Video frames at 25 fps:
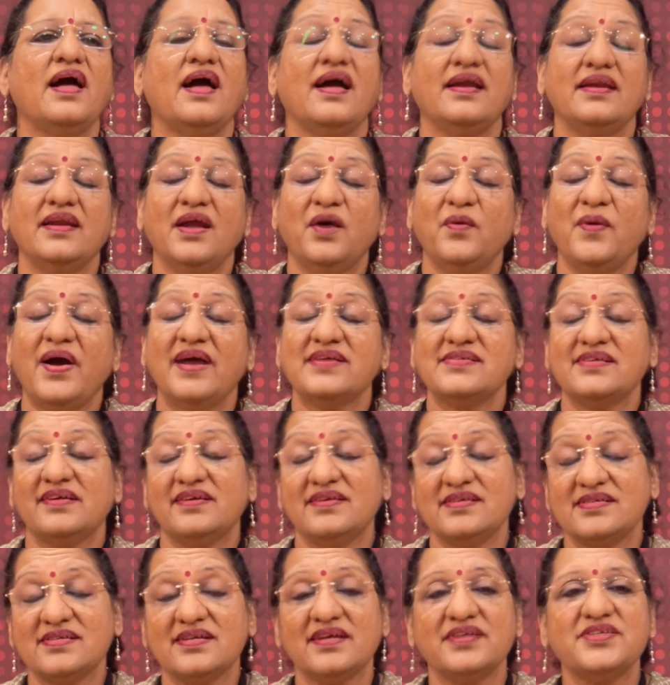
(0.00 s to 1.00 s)
now as a
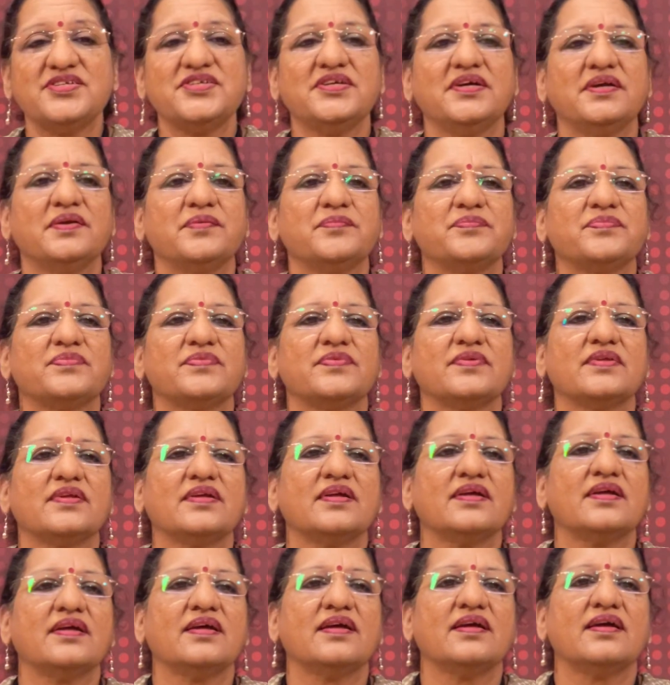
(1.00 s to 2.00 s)
researcher,
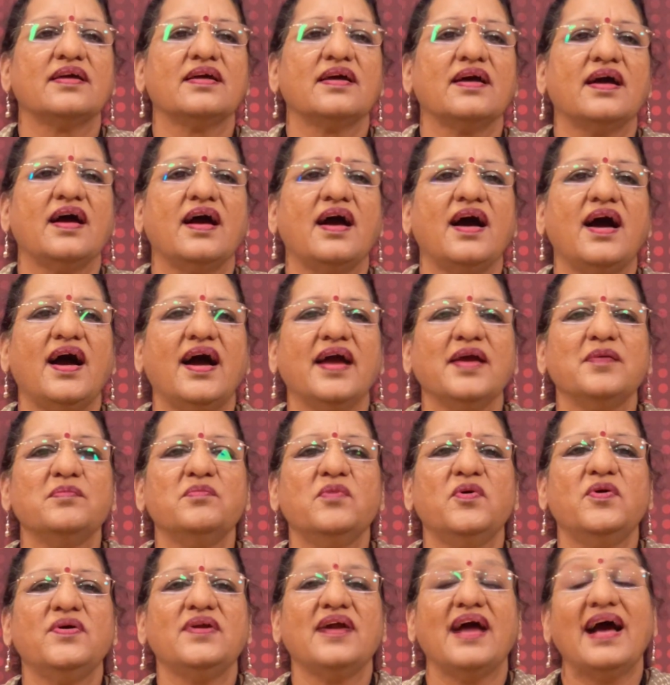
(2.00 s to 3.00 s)
I am
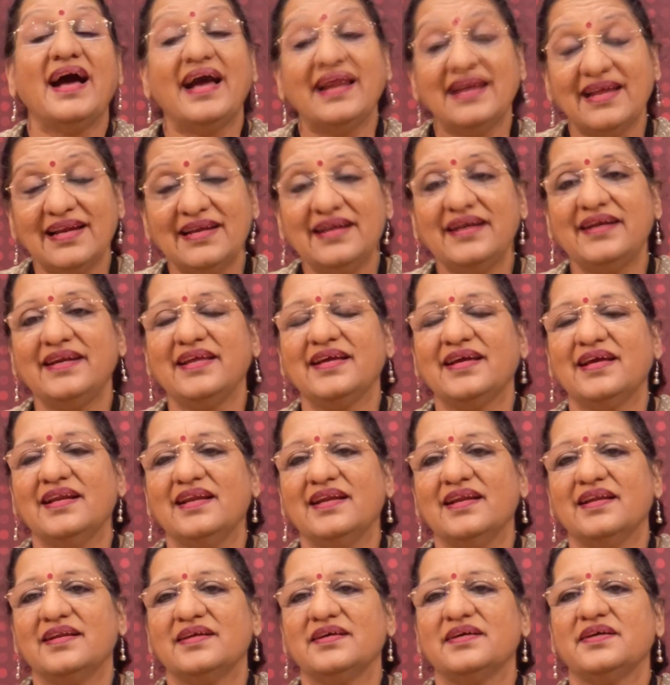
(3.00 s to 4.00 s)
more analytical.
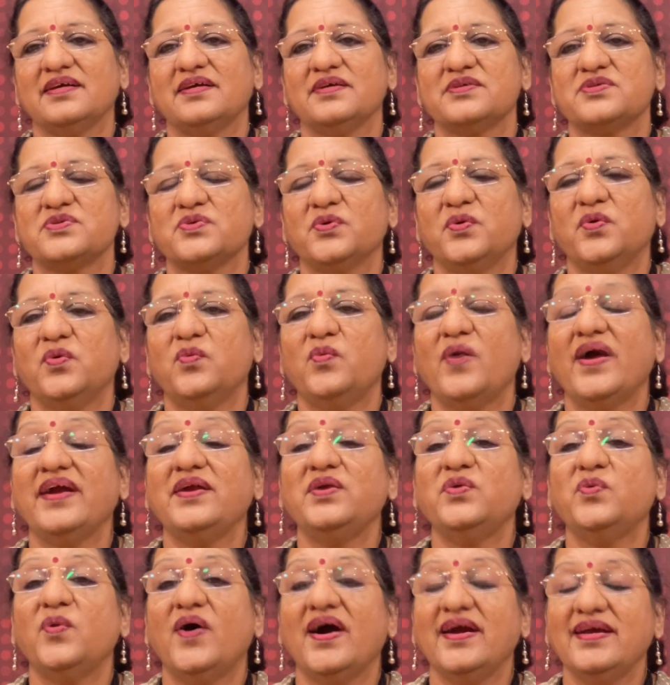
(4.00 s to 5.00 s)
So why
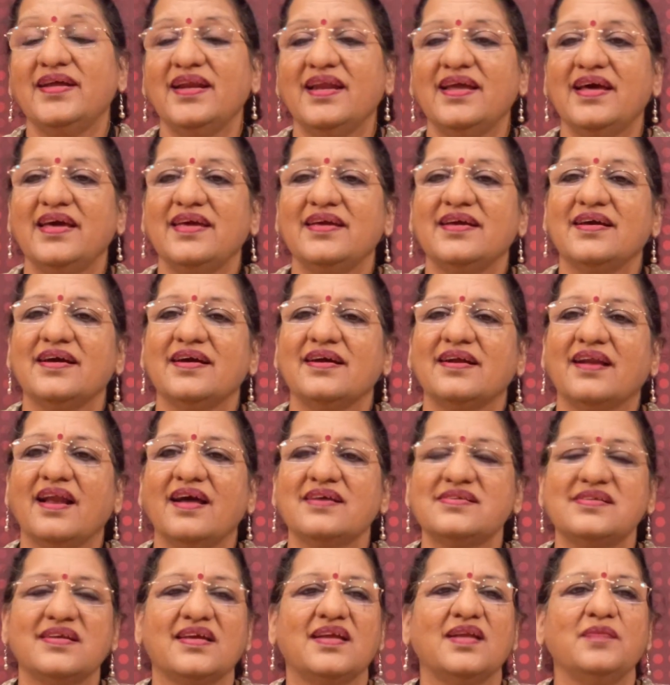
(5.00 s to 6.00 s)
do I like
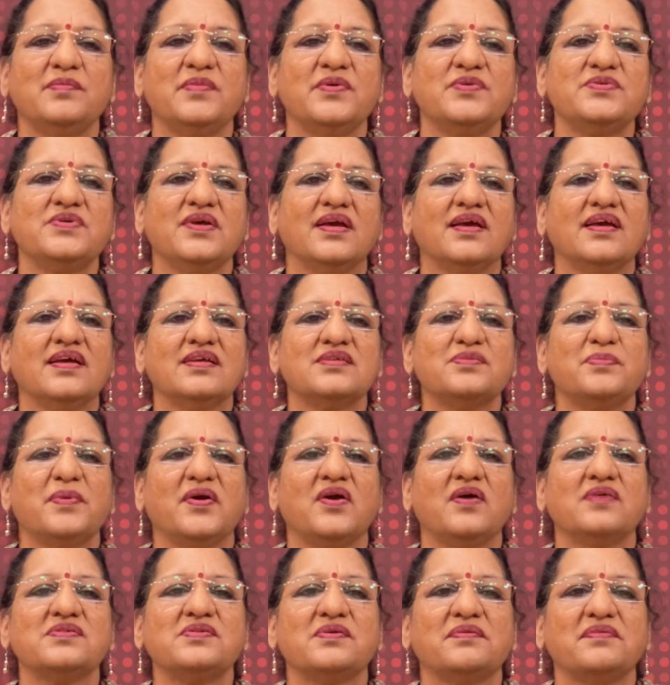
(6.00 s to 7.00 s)
classical music is
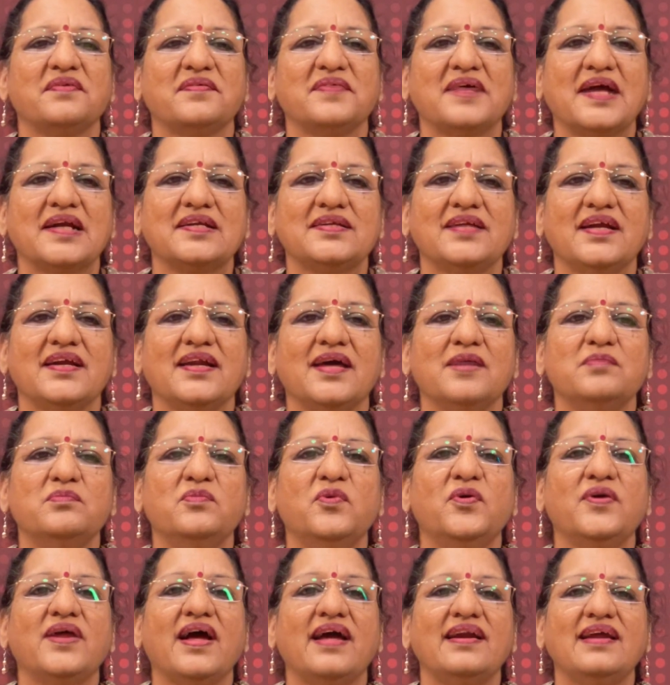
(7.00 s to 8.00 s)
because of the fact that I'm
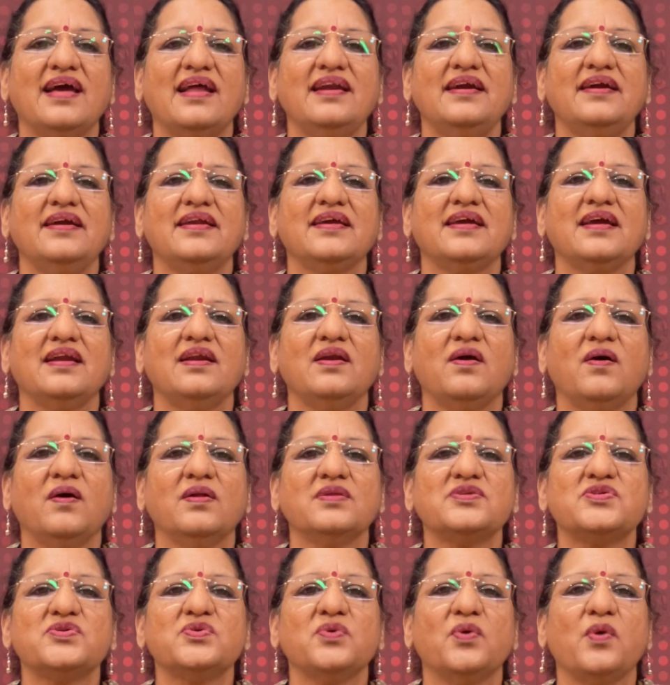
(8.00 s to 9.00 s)
more analytical
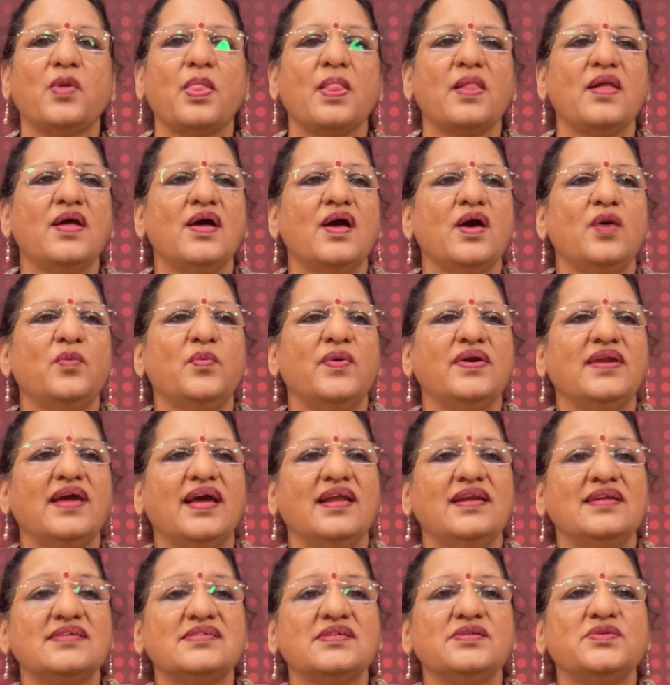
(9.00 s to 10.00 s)
also. When I
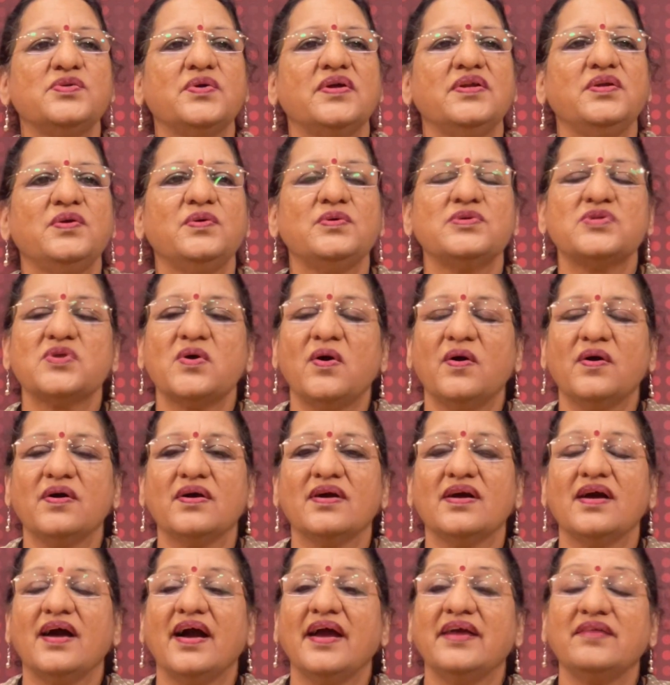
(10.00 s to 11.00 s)
listen to a new
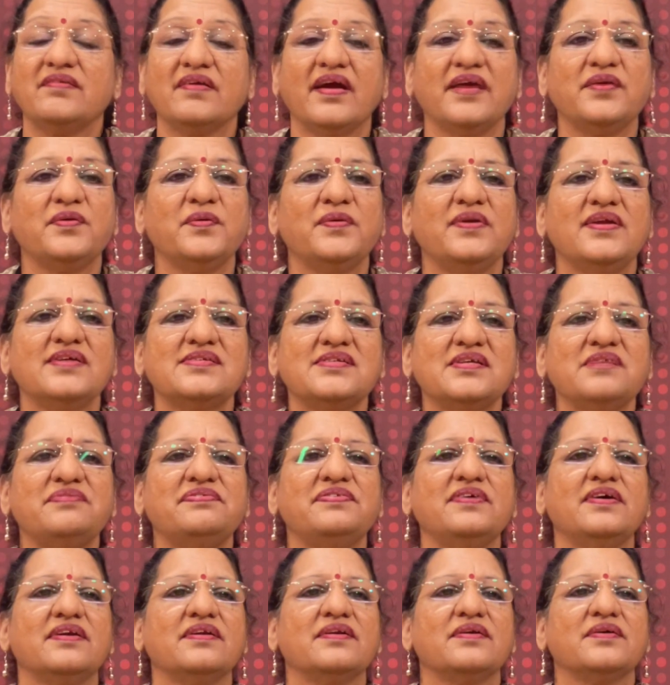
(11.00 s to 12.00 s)
song, I try to
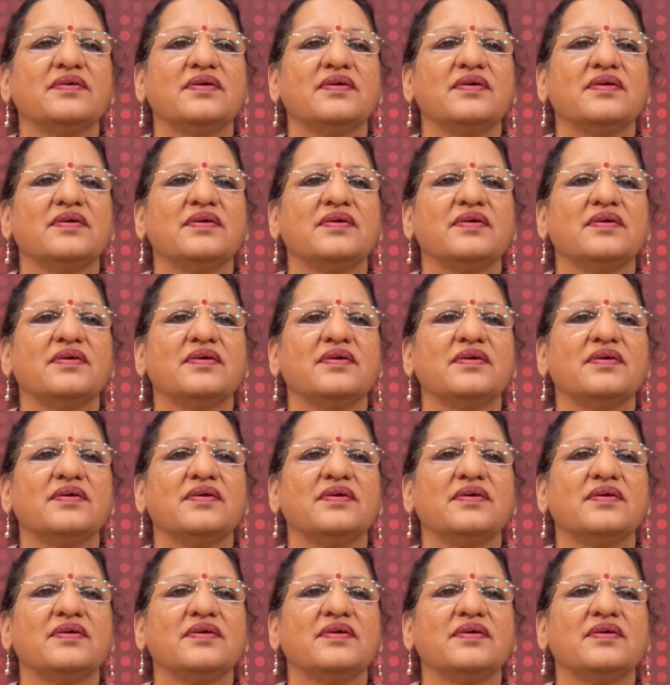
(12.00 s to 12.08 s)
decipher